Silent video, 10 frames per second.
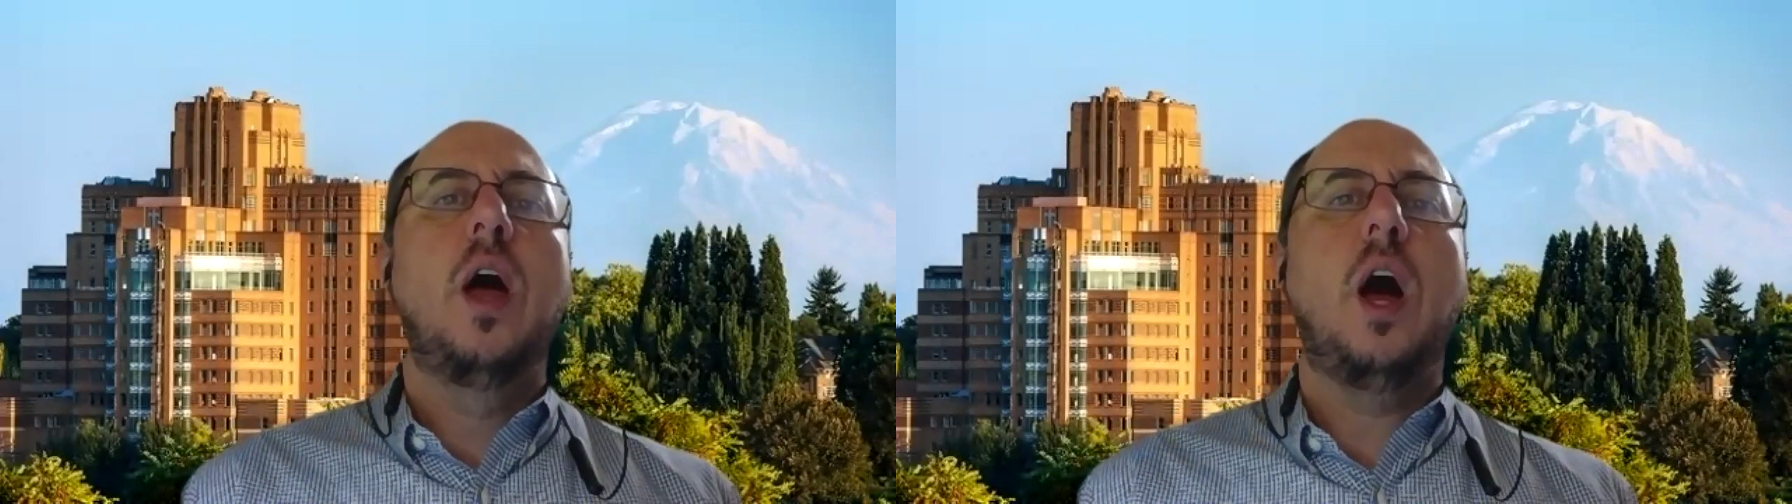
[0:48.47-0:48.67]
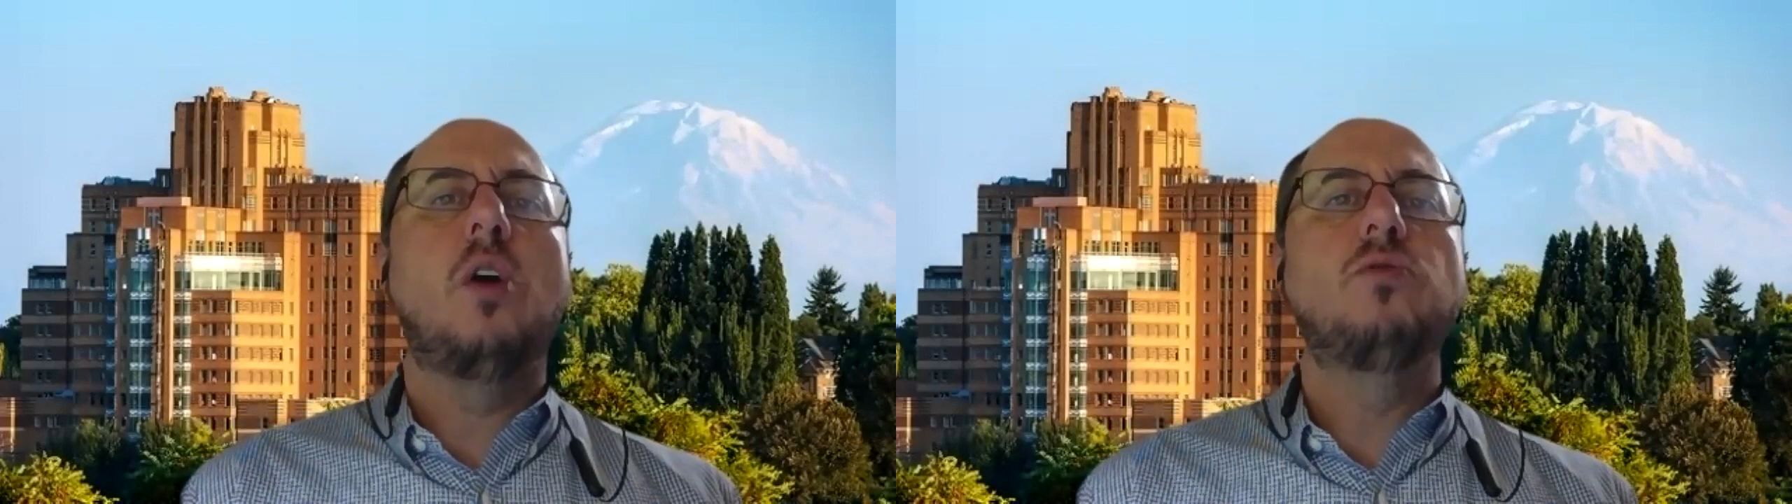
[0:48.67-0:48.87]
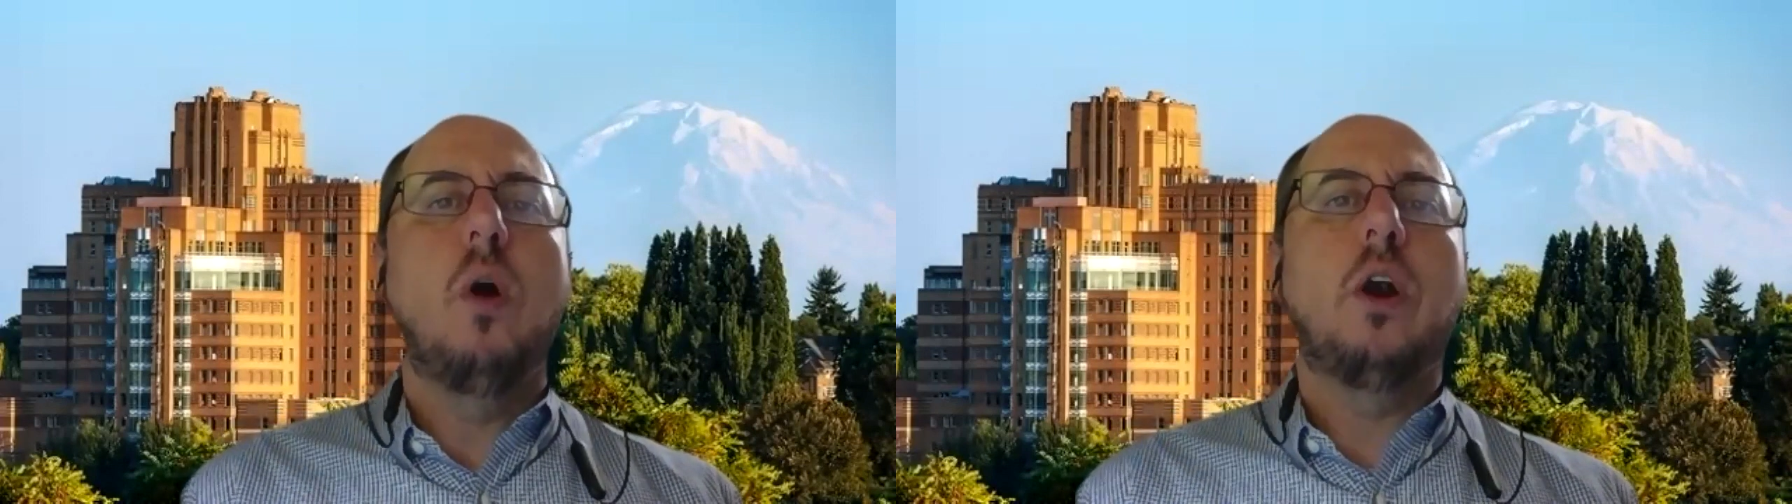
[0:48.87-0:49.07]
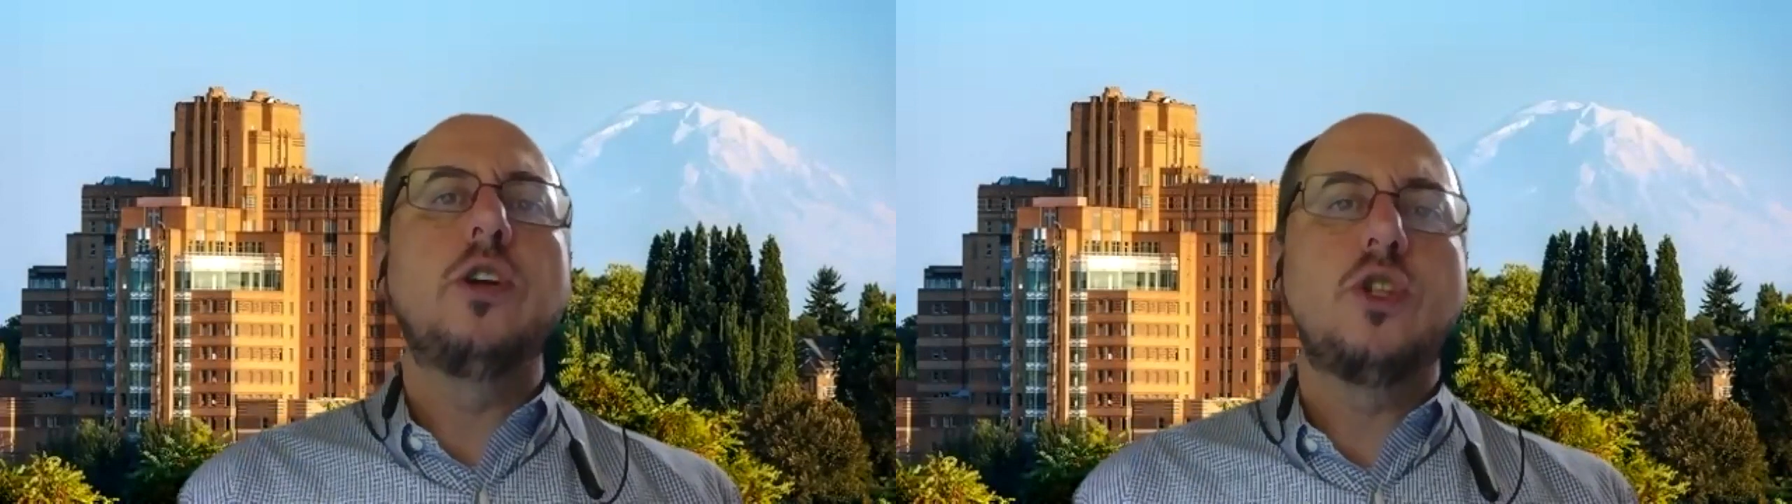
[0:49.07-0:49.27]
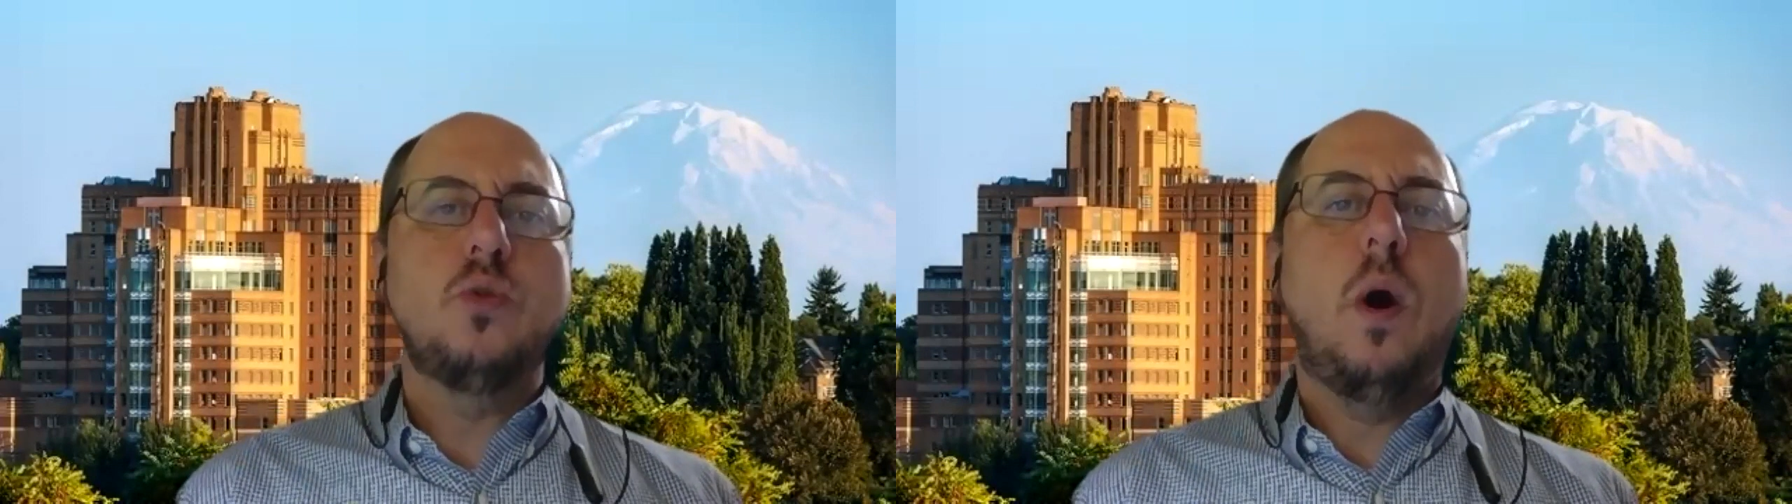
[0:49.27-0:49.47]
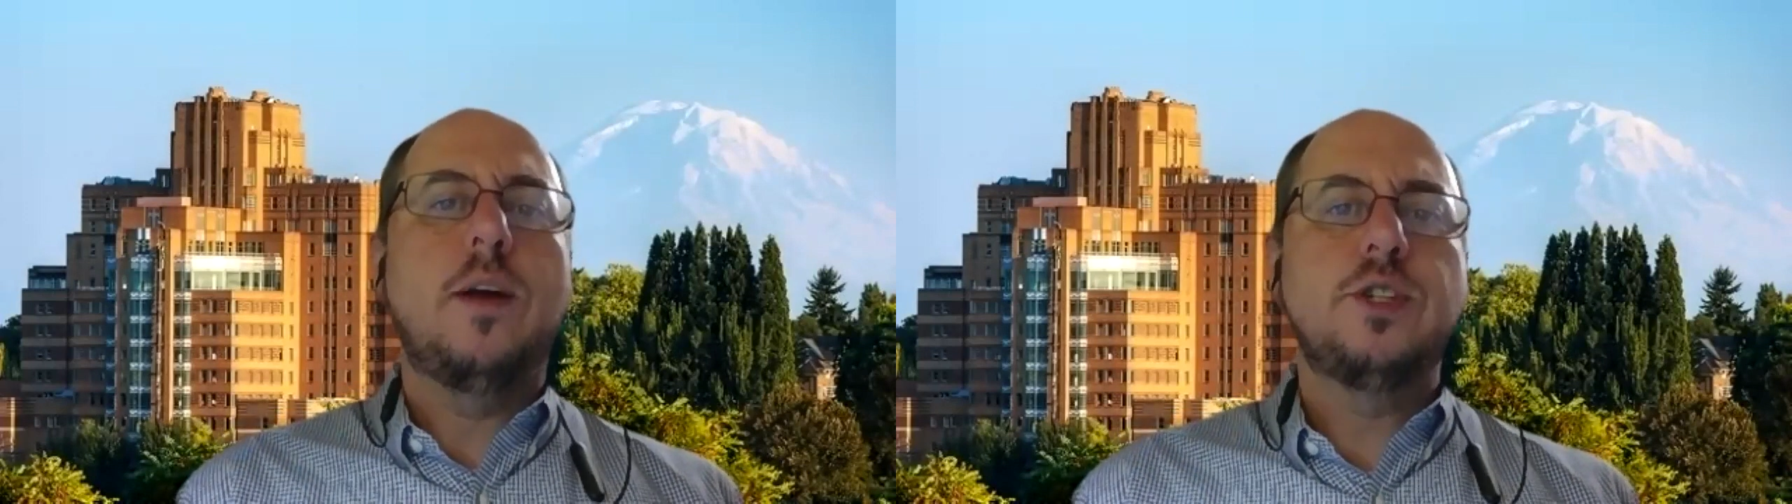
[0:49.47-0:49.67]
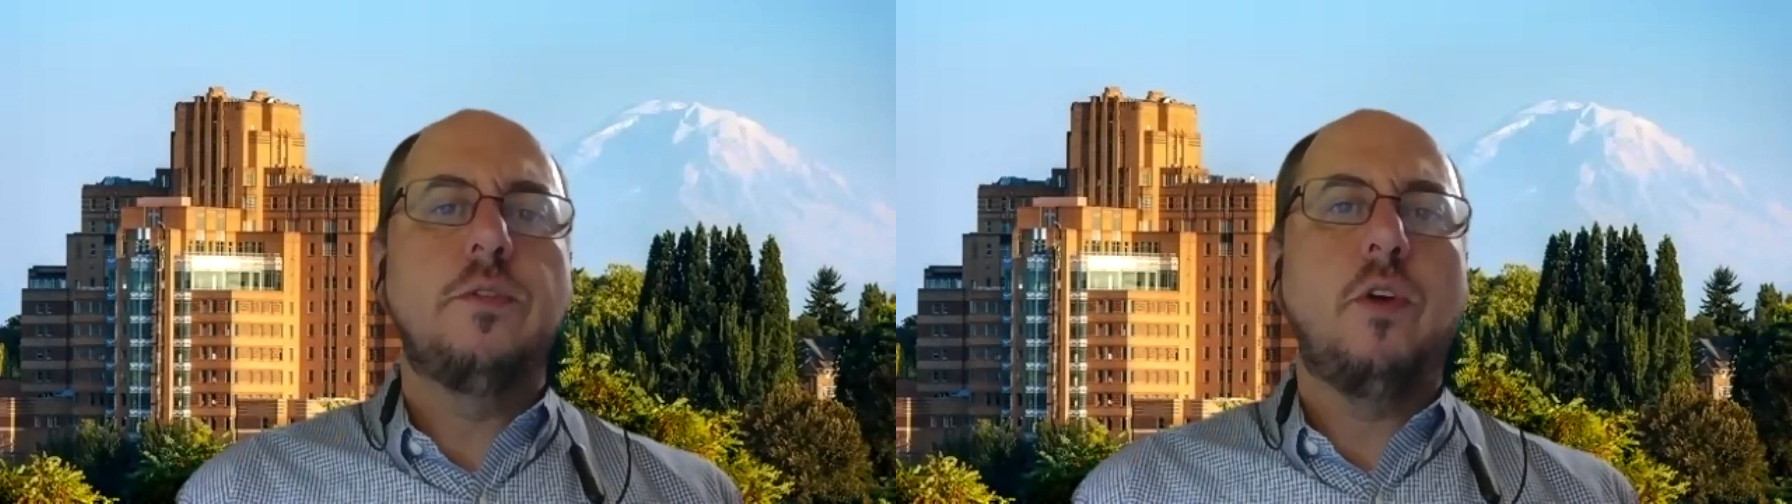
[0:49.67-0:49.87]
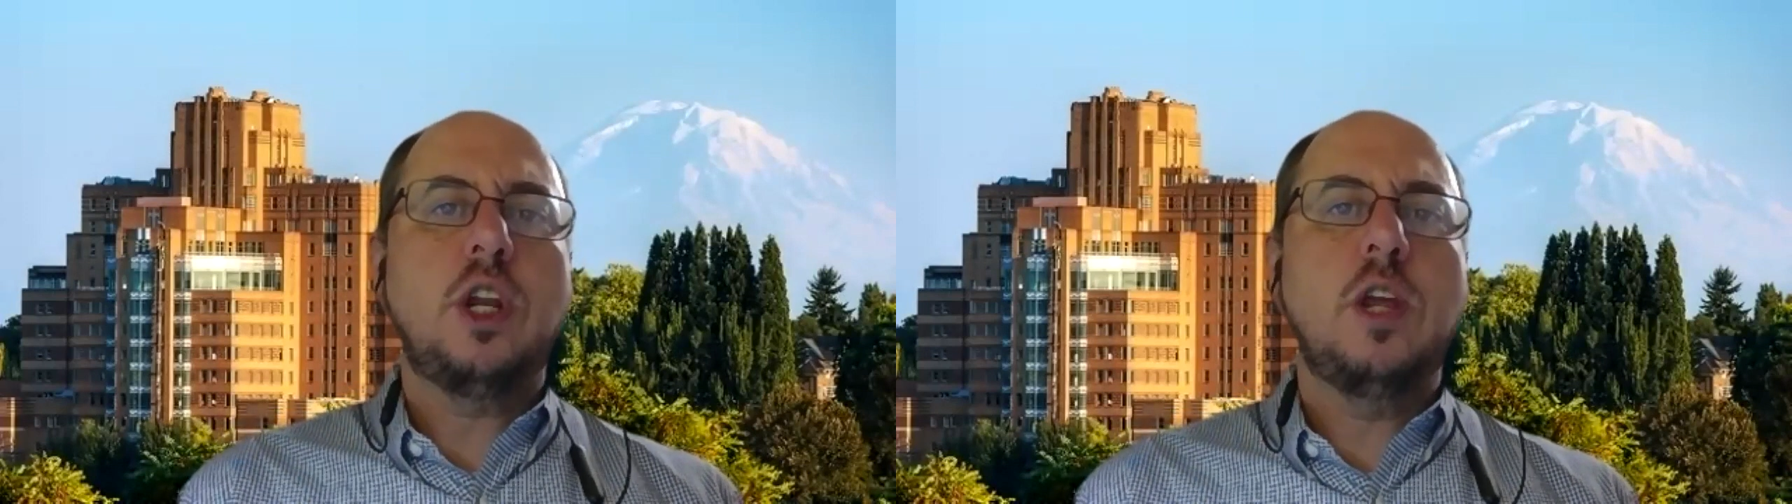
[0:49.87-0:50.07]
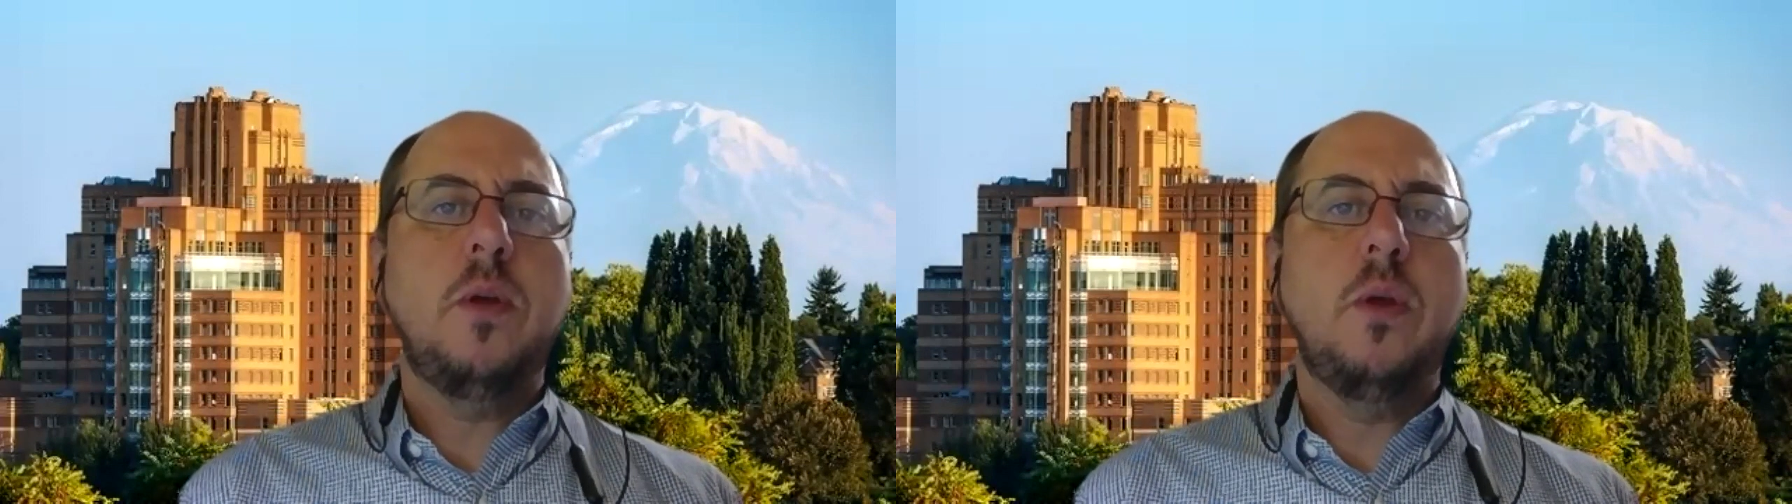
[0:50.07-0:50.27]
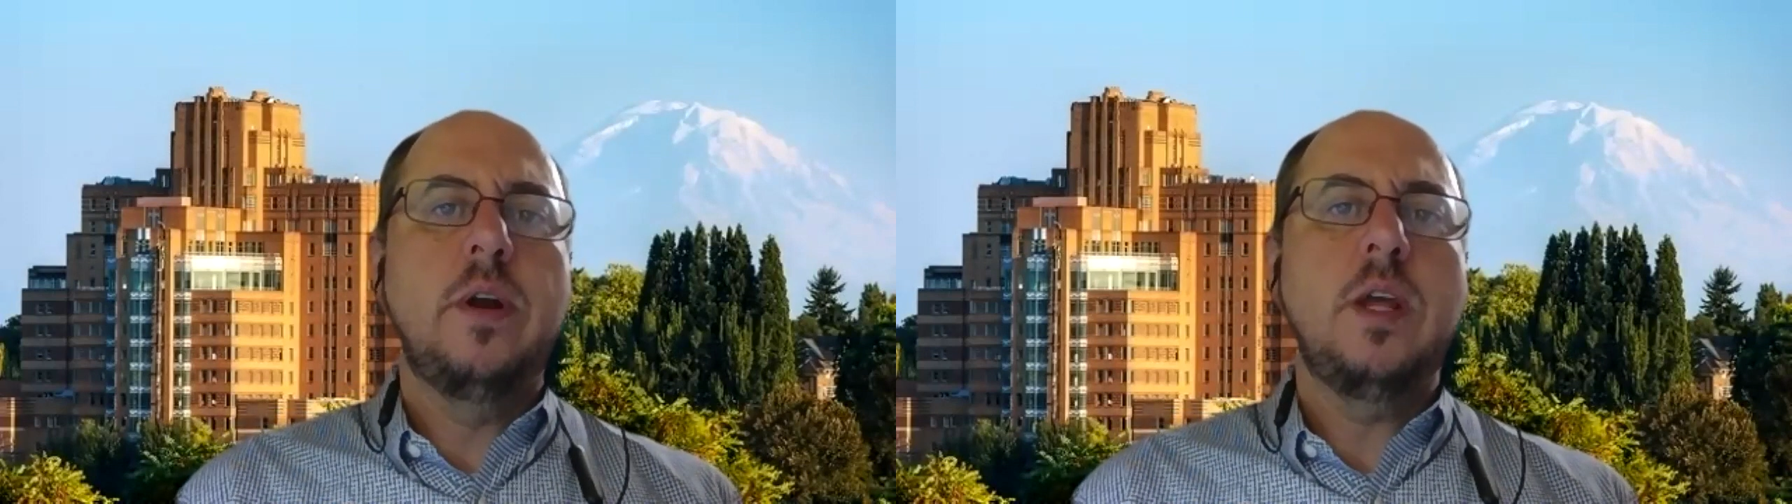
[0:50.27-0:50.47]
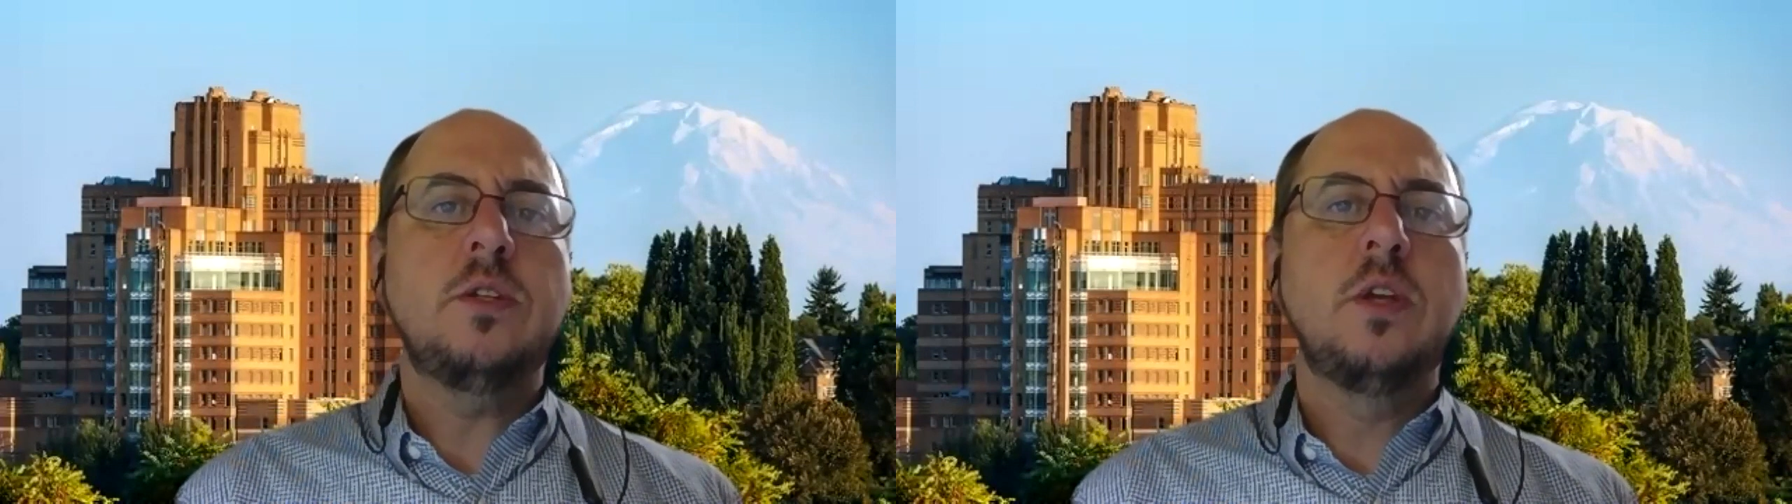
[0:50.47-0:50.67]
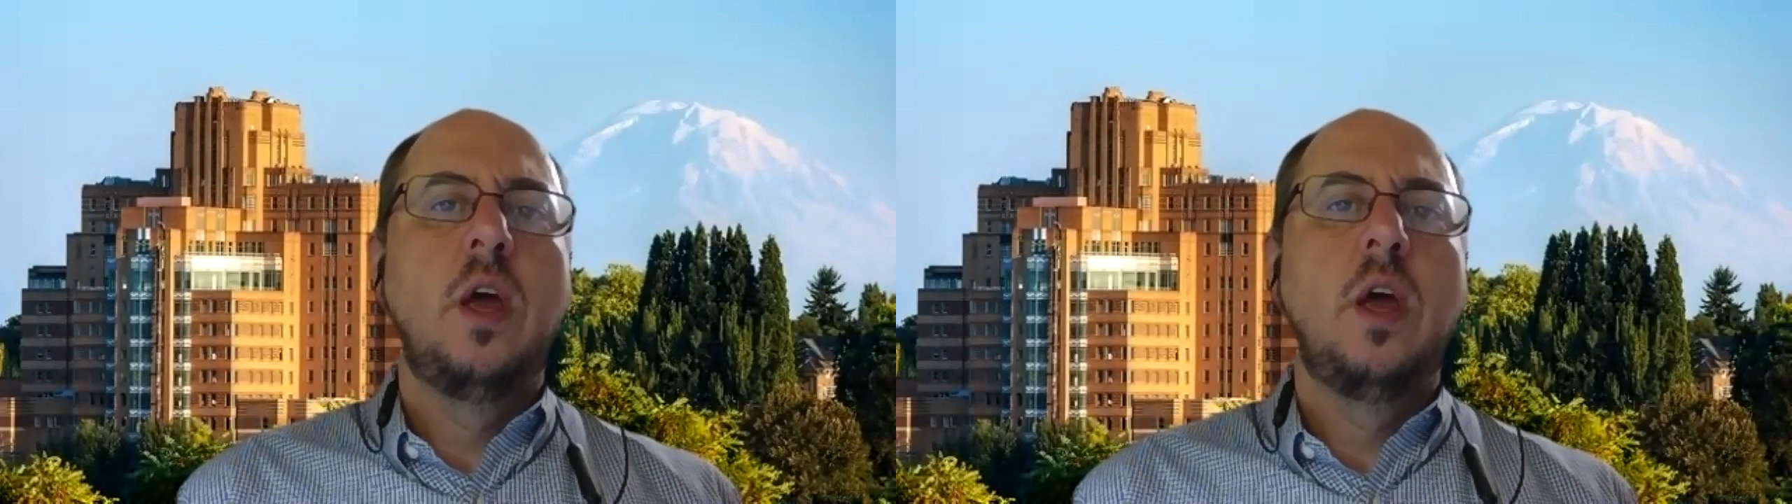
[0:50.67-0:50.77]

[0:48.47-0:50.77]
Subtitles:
large swaths of our communities